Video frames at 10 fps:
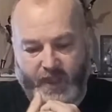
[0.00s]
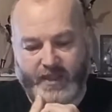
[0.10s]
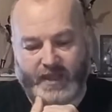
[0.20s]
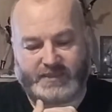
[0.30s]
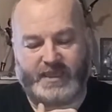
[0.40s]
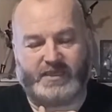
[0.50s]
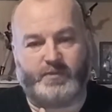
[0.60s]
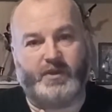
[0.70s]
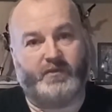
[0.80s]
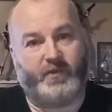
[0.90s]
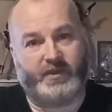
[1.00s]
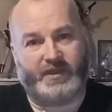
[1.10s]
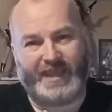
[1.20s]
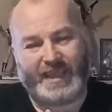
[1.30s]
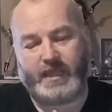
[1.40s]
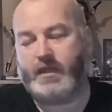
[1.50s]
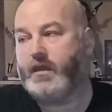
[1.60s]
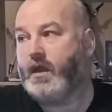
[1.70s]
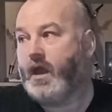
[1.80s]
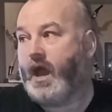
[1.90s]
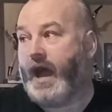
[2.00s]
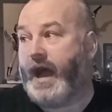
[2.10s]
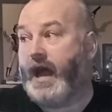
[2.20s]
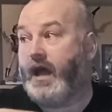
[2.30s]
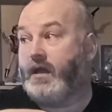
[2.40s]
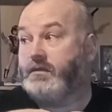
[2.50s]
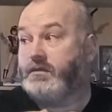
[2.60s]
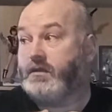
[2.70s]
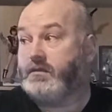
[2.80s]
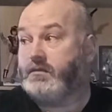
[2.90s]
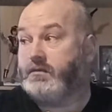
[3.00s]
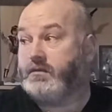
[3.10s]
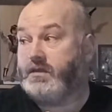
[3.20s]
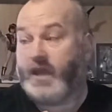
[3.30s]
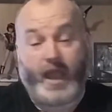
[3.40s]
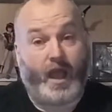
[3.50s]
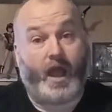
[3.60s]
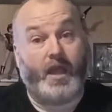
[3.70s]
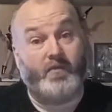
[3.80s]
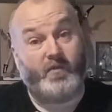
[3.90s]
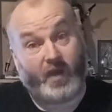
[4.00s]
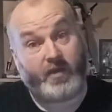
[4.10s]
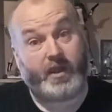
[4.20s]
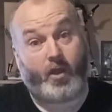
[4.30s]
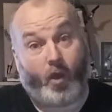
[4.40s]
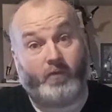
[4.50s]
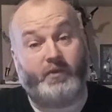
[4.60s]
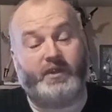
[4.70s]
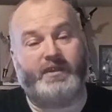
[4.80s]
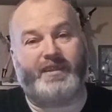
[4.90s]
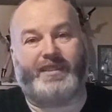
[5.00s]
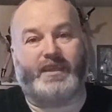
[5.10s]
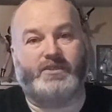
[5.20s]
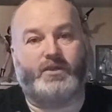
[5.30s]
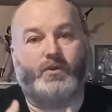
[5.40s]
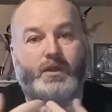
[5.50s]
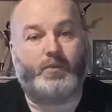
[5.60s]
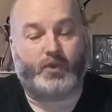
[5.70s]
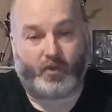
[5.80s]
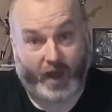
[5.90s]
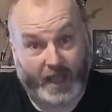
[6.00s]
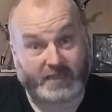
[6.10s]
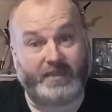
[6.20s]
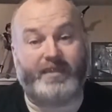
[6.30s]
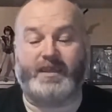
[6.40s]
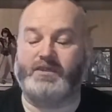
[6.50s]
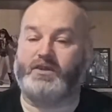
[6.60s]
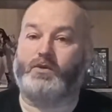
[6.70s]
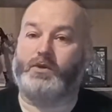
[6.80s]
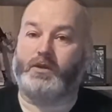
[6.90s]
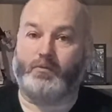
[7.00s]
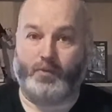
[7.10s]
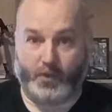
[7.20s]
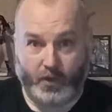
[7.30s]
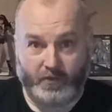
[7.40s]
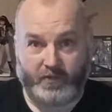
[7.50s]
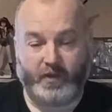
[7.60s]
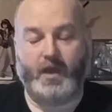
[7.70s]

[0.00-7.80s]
That sets me up for the day. And yeah, I'm very confident that things are going to progress and things are going to improve.